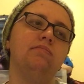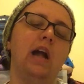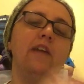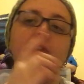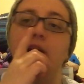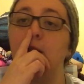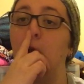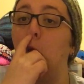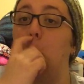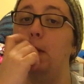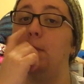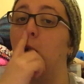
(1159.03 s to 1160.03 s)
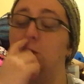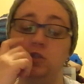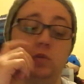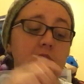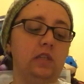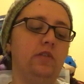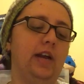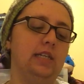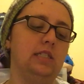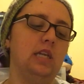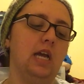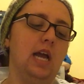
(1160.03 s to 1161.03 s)
I forgot the colorway, but it was Loops and
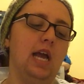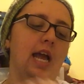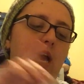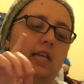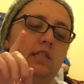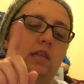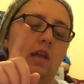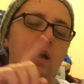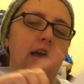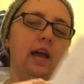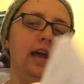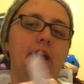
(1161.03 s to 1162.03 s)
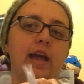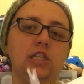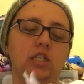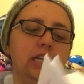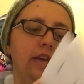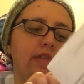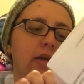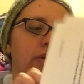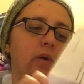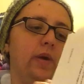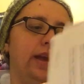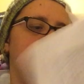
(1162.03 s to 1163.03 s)
Threads. I actually gave that
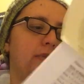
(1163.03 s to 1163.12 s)
one away